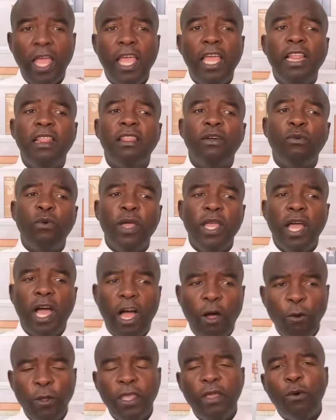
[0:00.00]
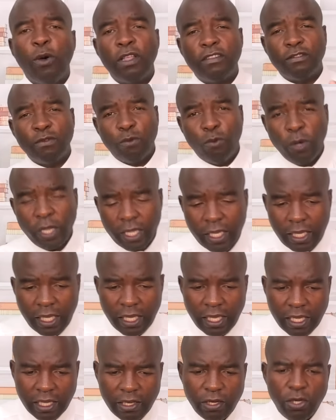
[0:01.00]
and the way how he was
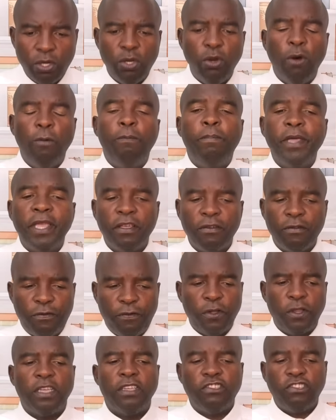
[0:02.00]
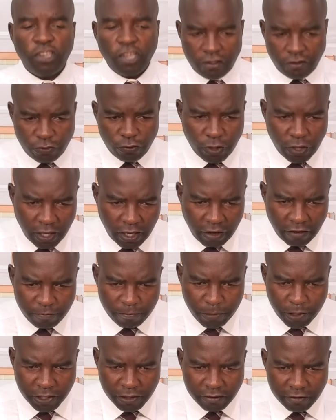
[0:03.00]
working, lobbying for the church to the
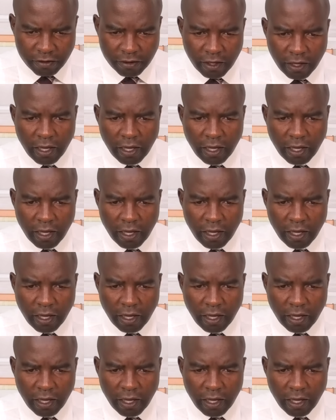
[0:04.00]
government.